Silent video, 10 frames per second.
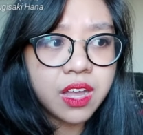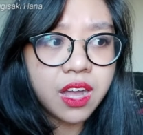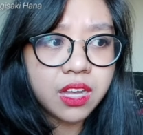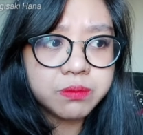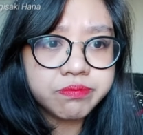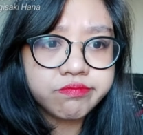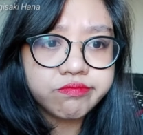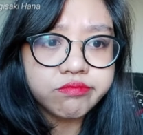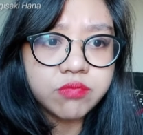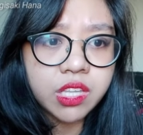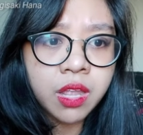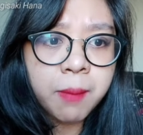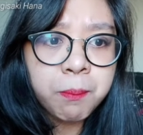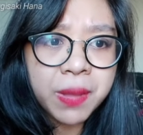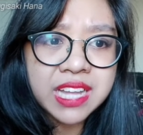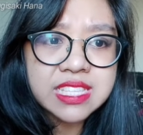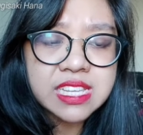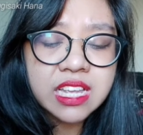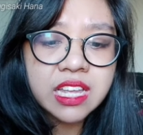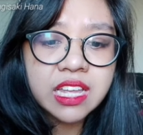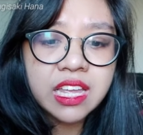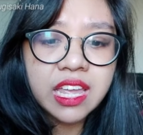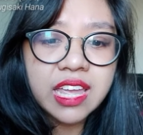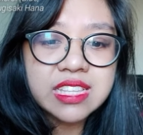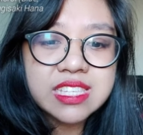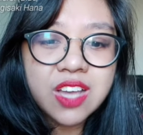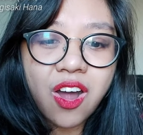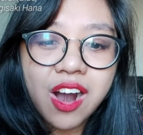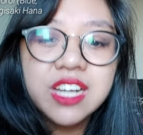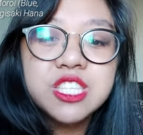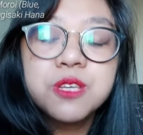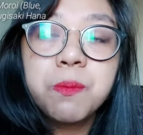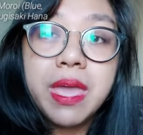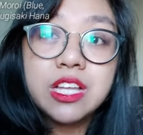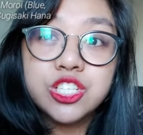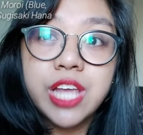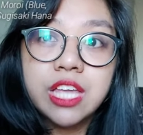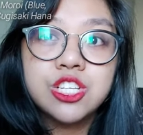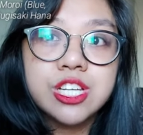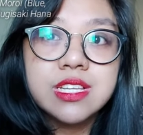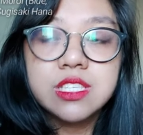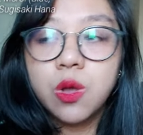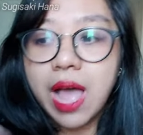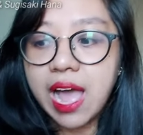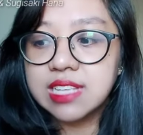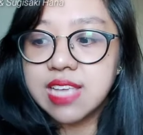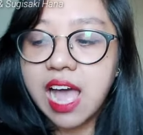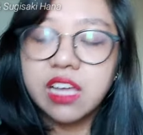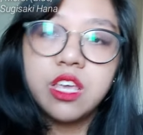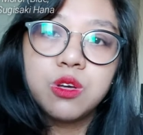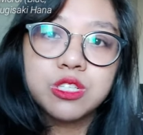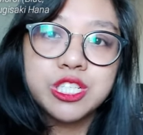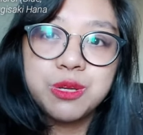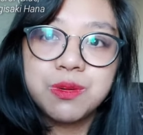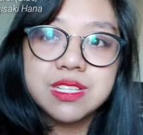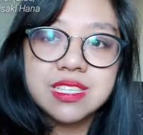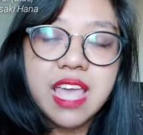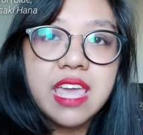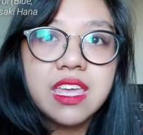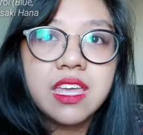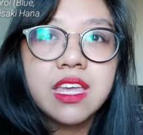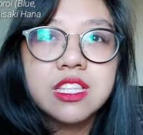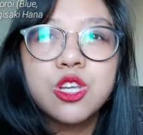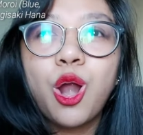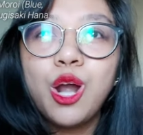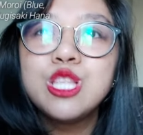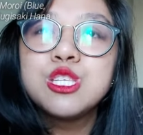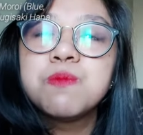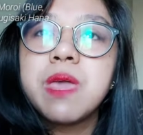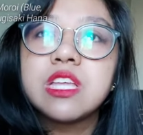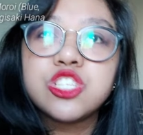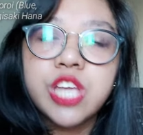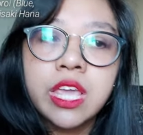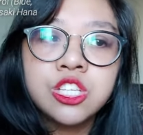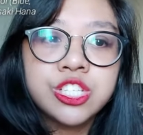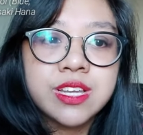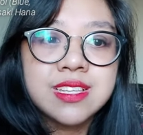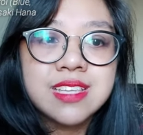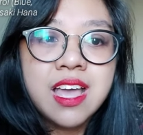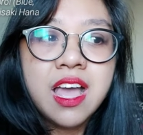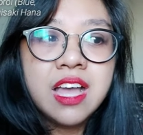But it's hard to make changes. So as Akiyoshi was saying, it's hard to make changes